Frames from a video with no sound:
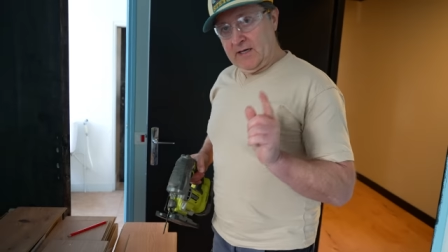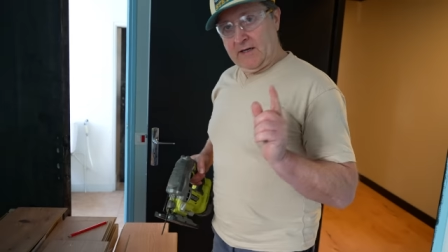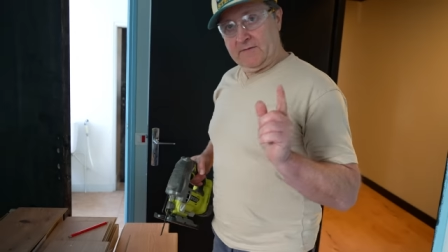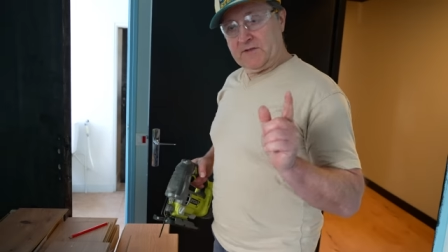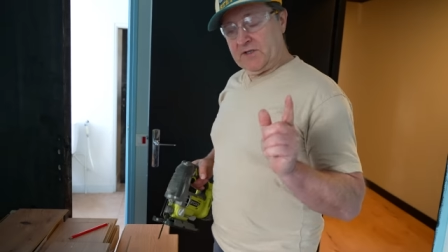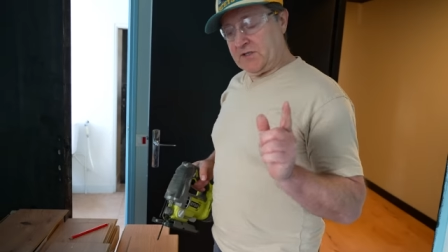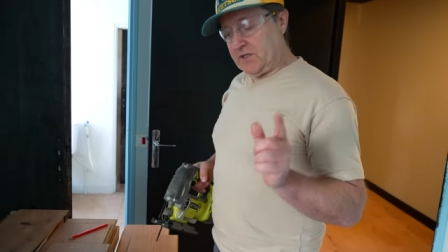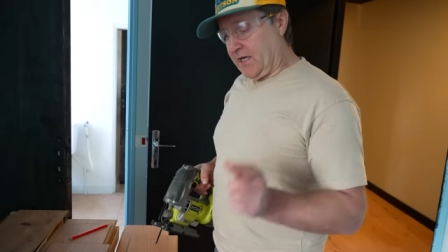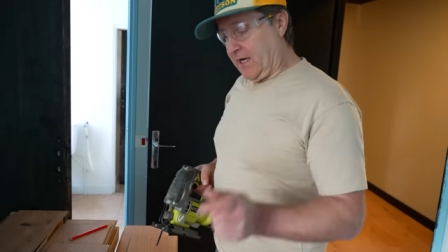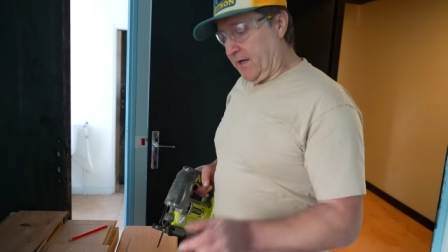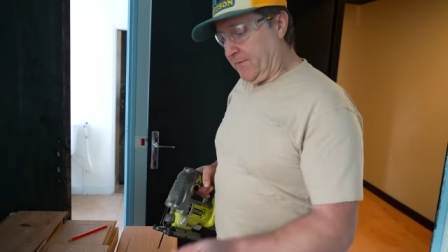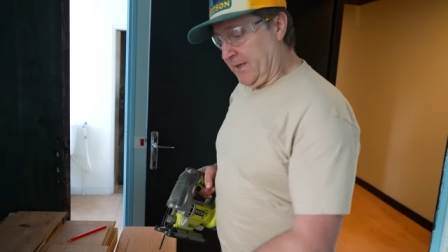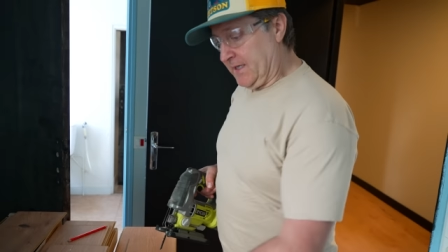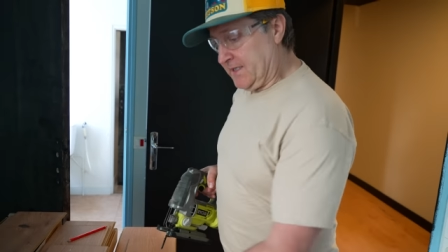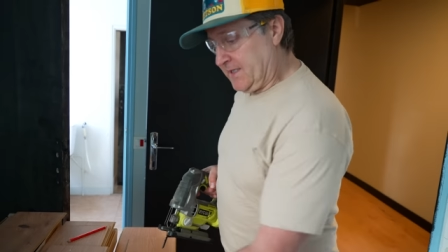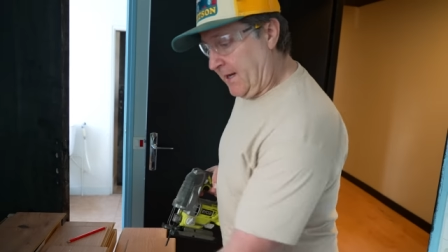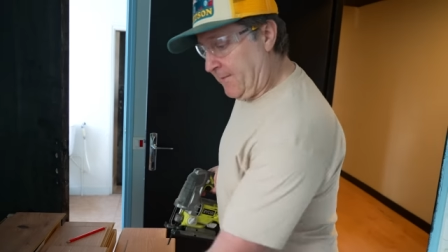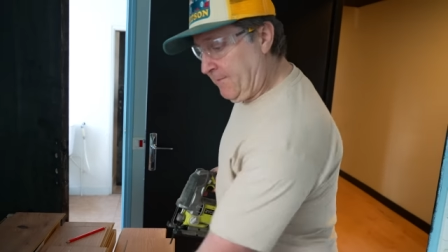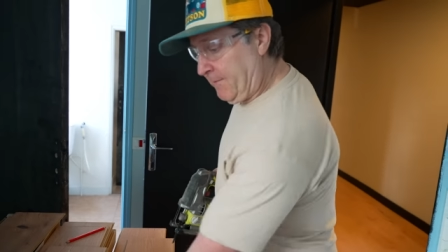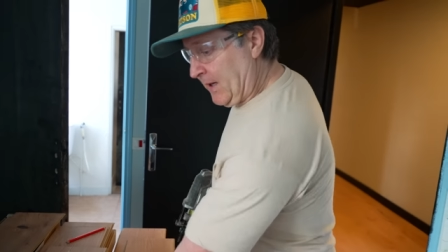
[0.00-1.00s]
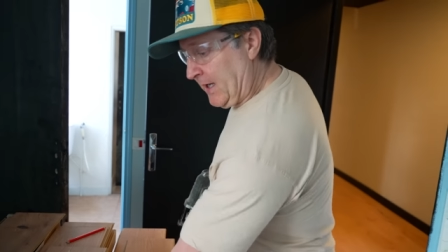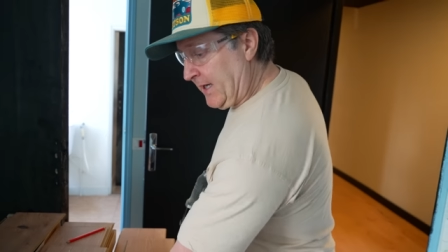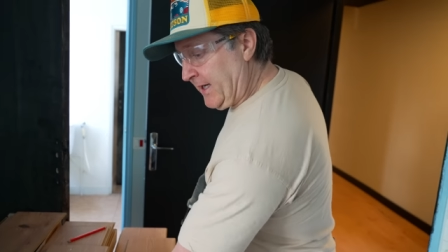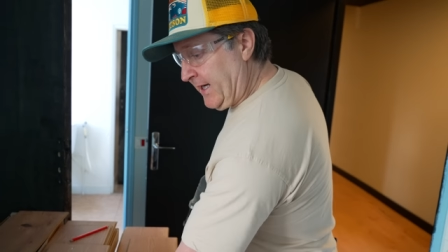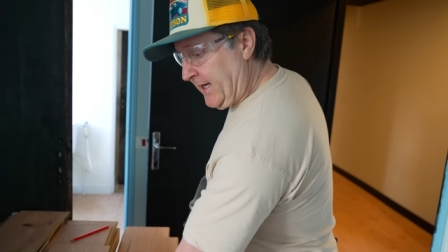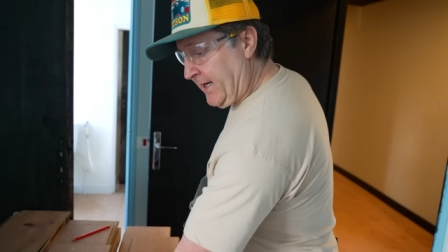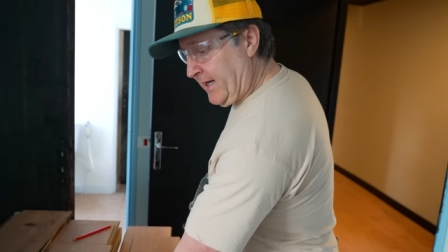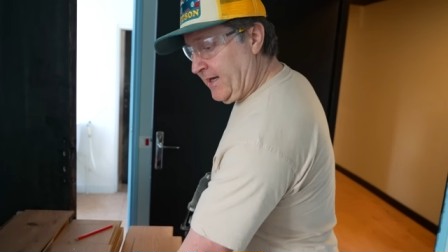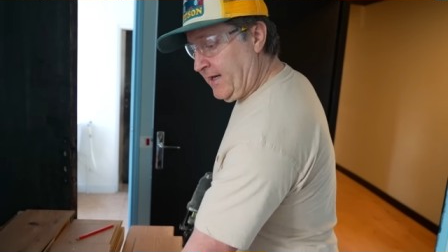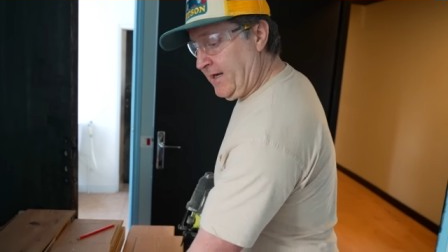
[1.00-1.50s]
I've just cut my
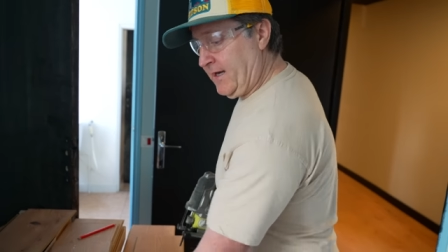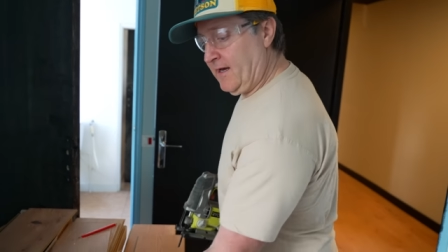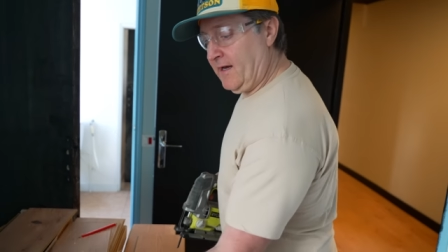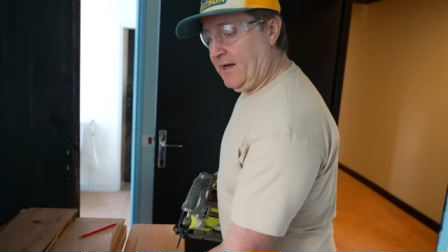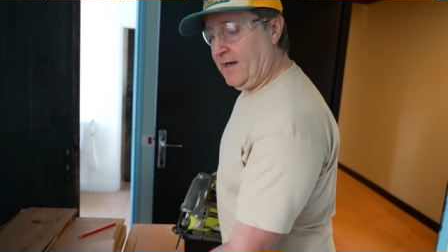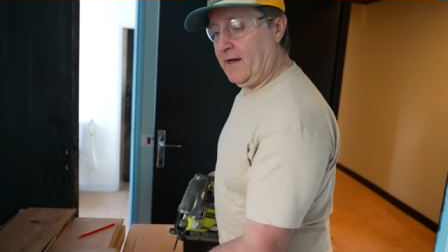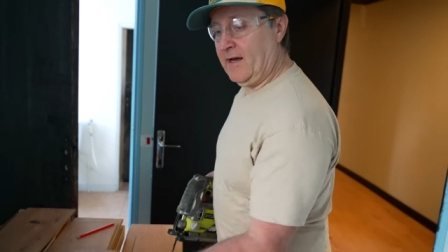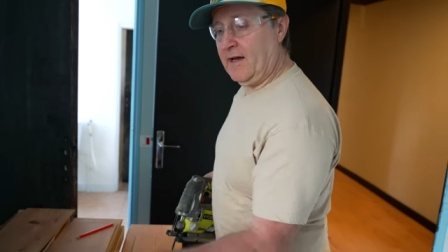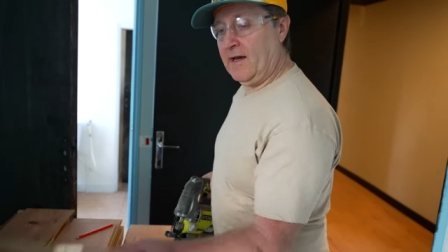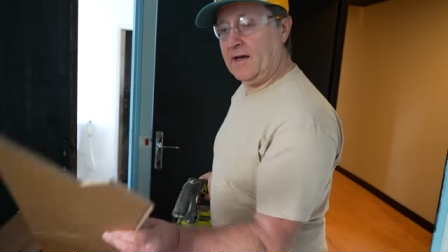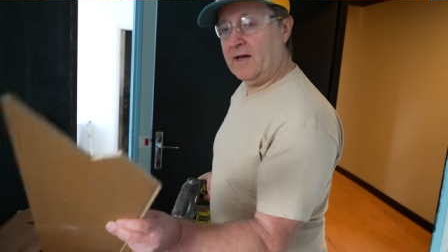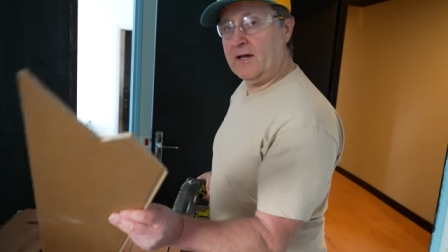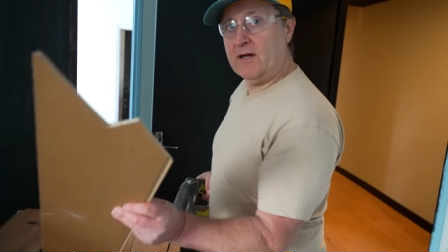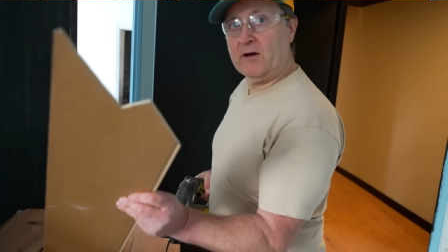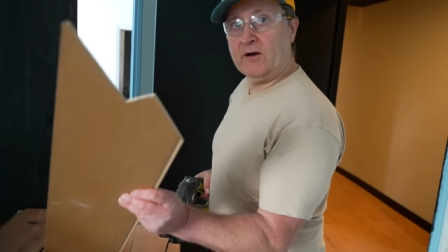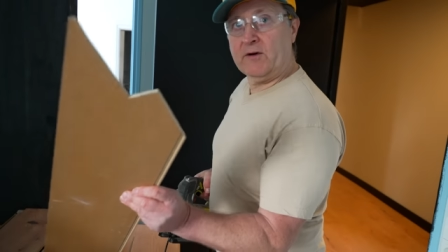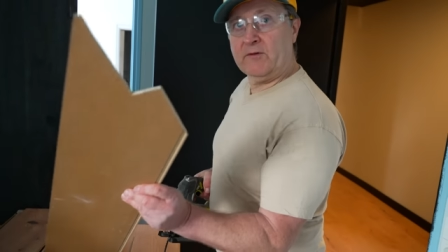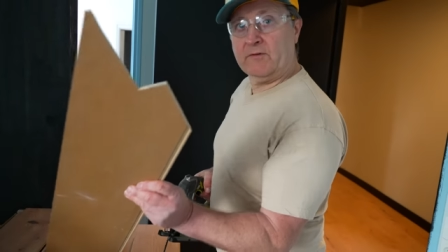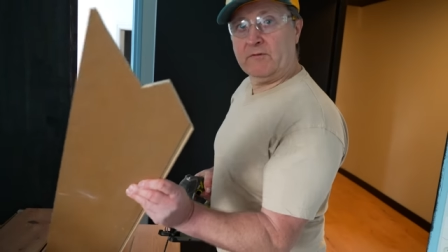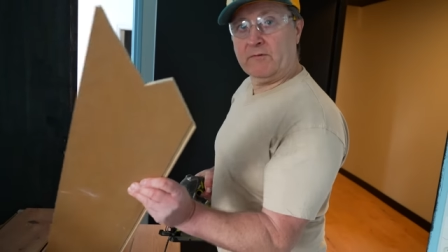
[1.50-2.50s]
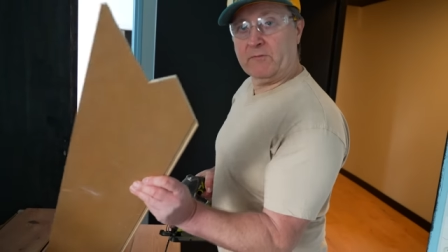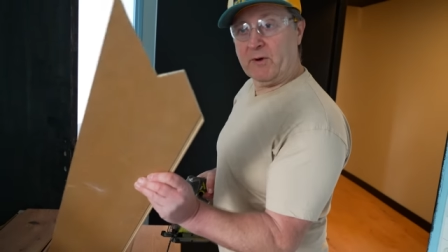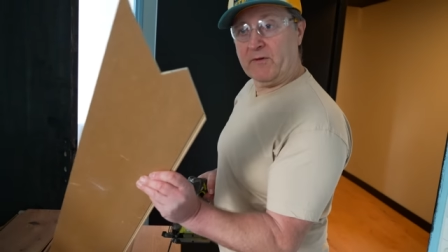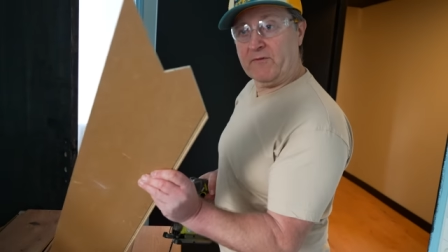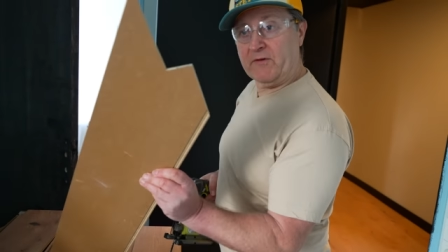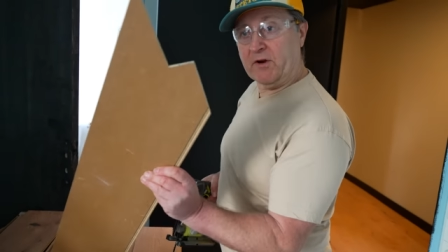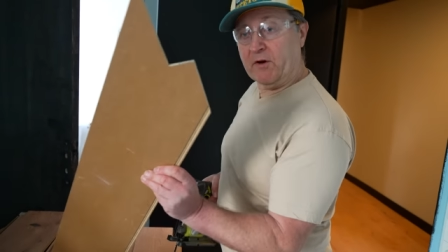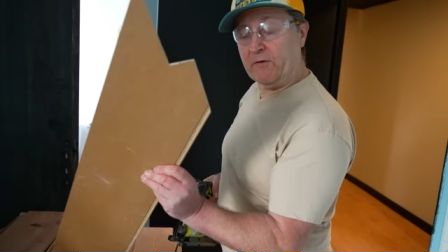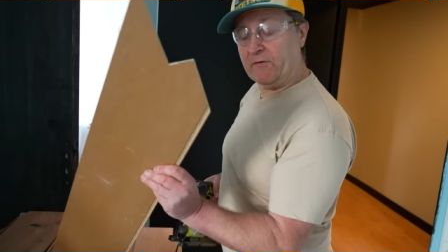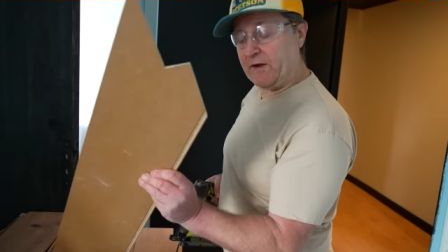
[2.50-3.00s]
template with
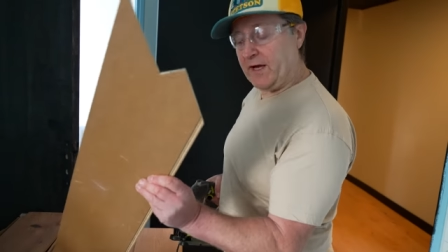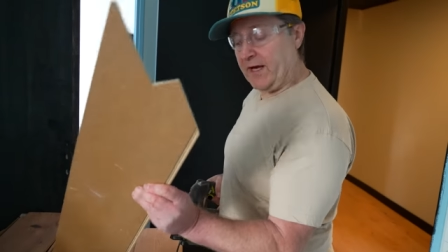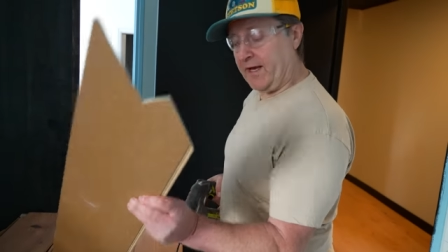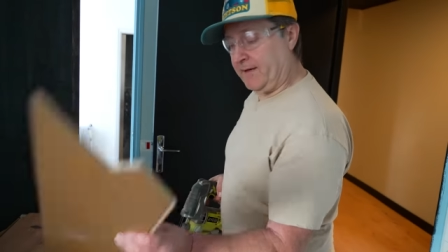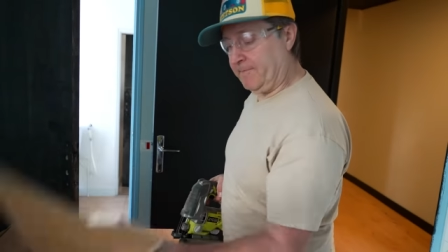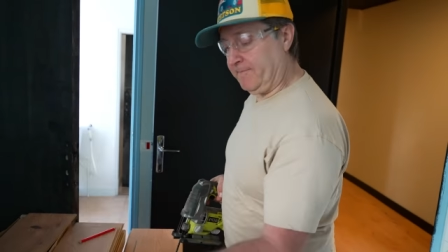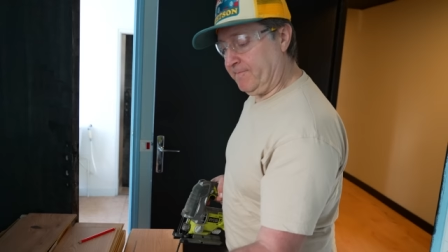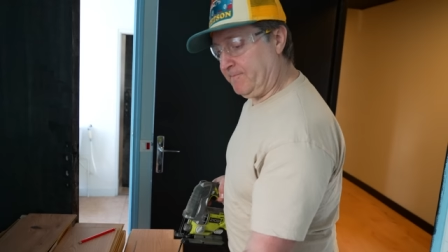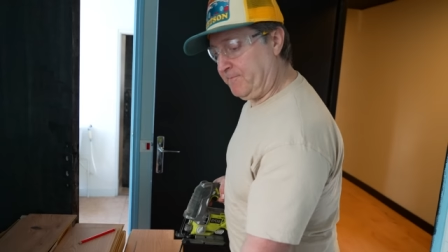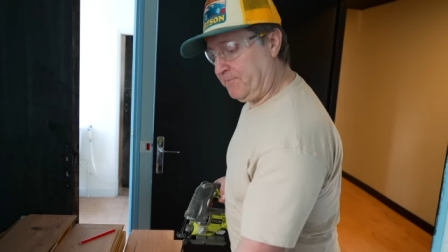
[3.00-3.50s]
an offcut